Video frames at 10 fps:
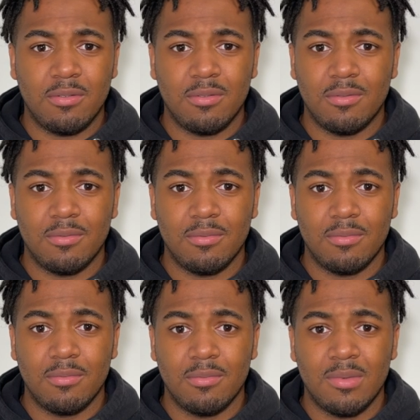felt.
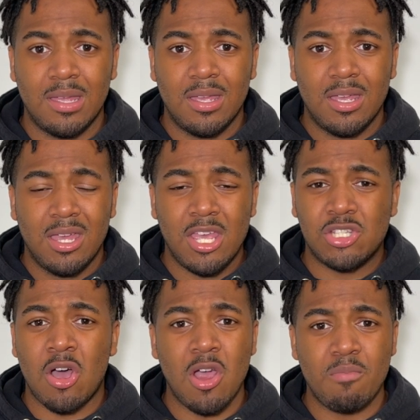
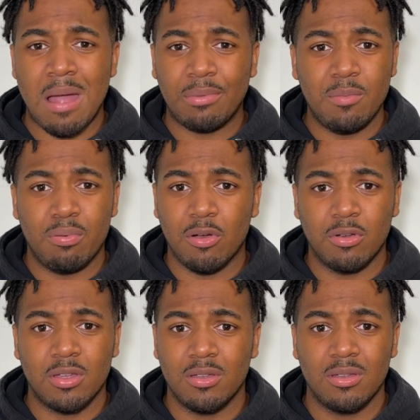His heart probably
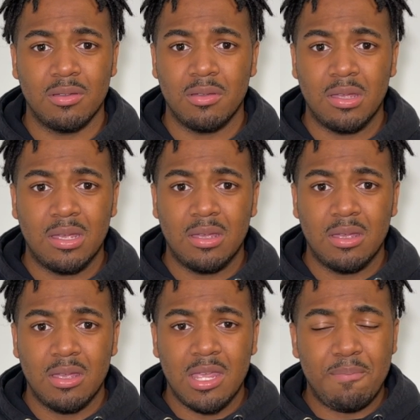broke.
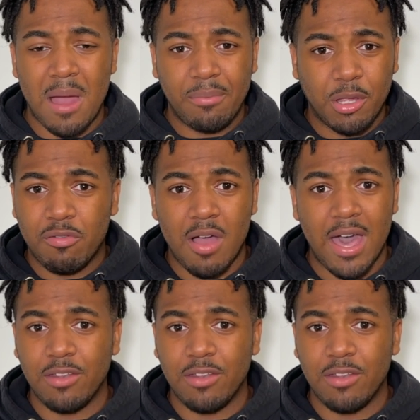He probably